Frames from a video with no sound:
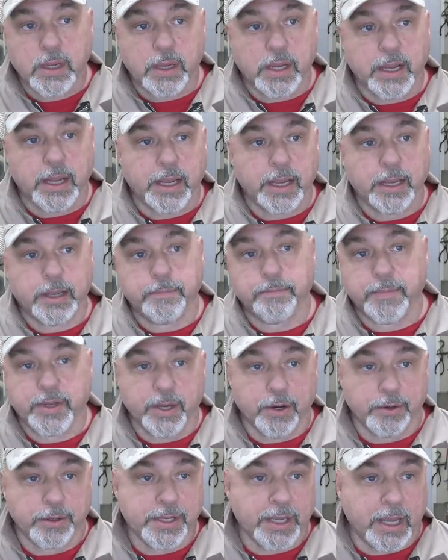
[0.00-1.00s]

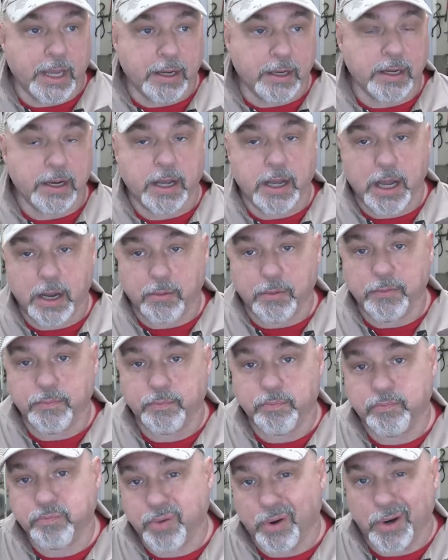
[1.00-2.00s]
here in Canada, I'd
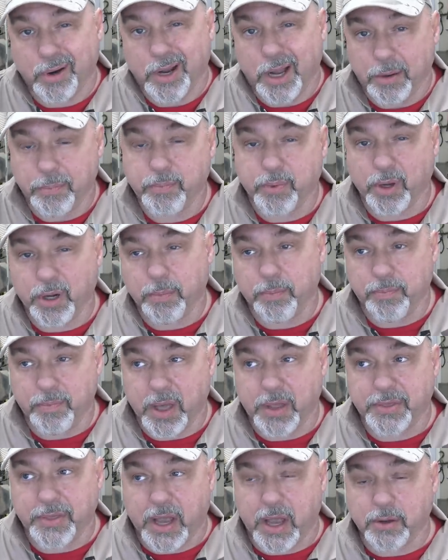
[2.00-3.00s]
put
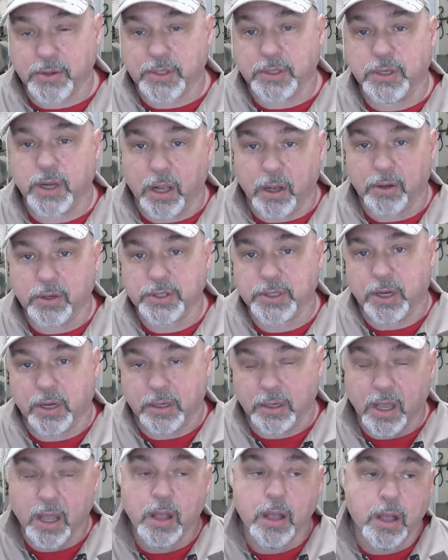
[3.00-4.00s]
$1,000
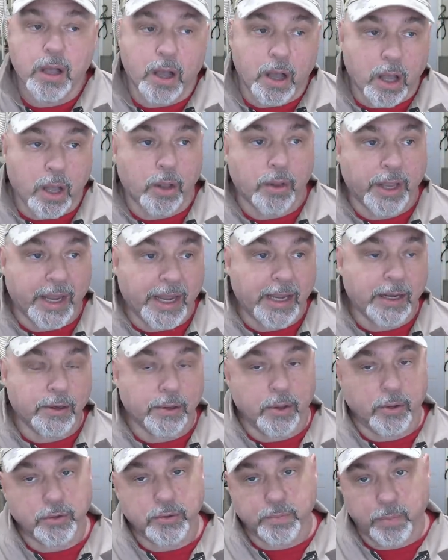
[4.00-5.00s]
on all 8
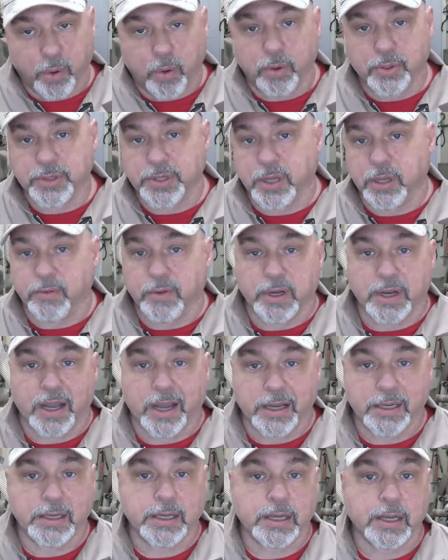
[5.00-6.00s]
of those bowls to give you an
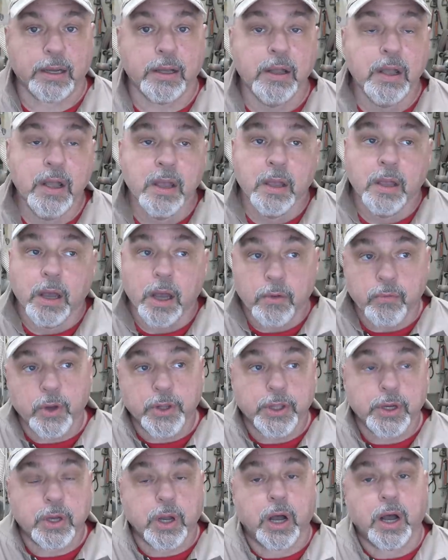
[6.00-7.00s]
idea of
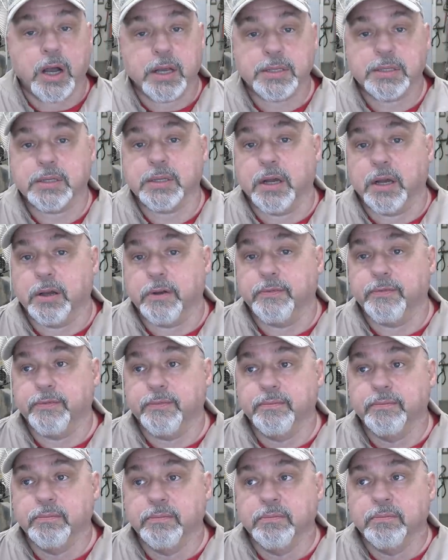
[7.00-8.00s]
what the cost
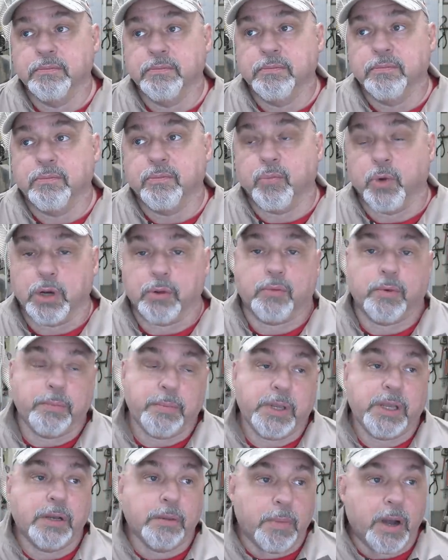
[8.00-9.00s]
of what it would
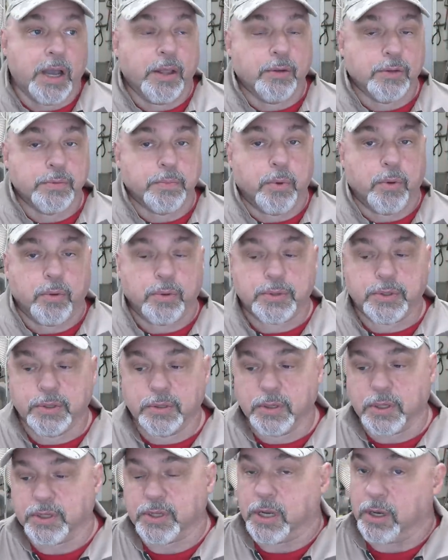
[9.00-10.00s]
be to buy those bowls,
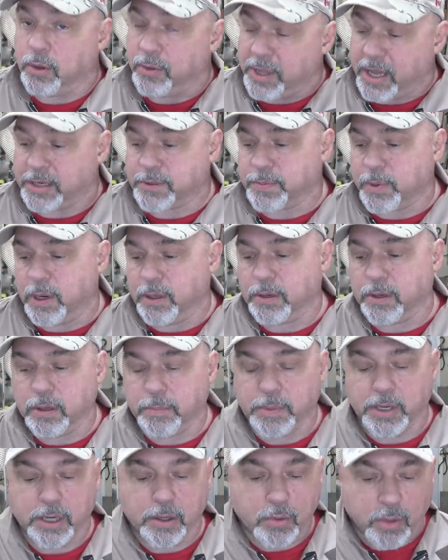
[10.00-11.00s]
because I know that's probably
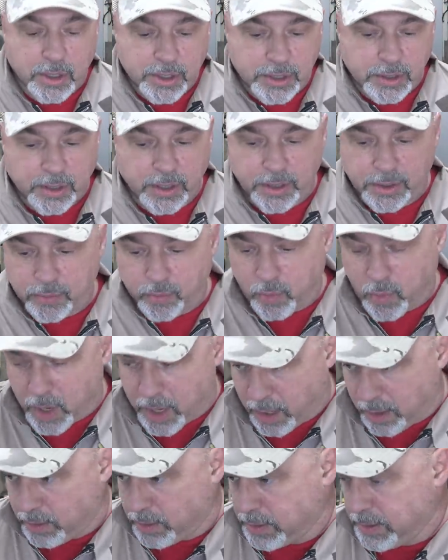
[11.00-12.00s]
going to be a question as
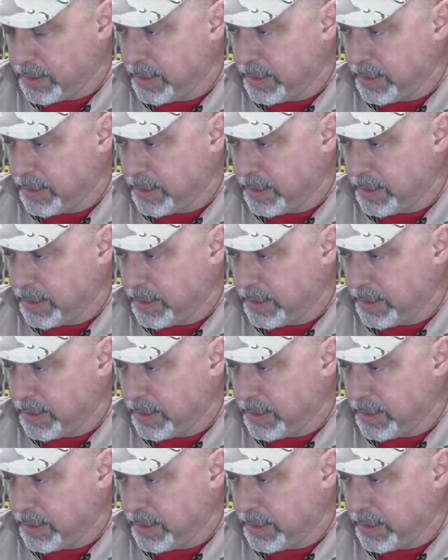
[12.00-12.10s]
well.